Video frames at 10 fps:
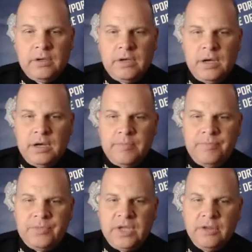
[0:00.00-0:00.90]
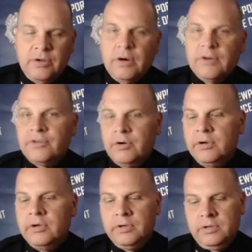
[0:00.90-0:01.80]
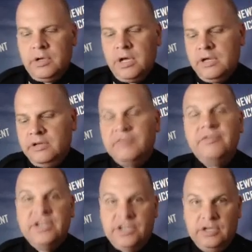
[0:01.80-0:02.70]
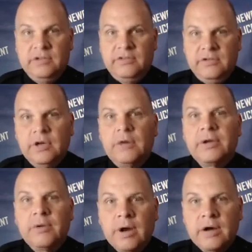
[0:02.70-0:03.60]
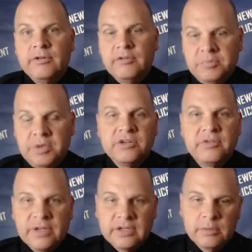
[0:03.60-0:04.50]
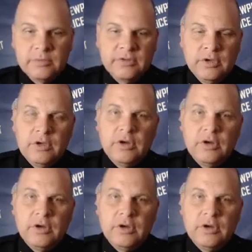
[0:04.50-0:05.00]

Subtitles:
And there are certain divisions that are required to, special victims,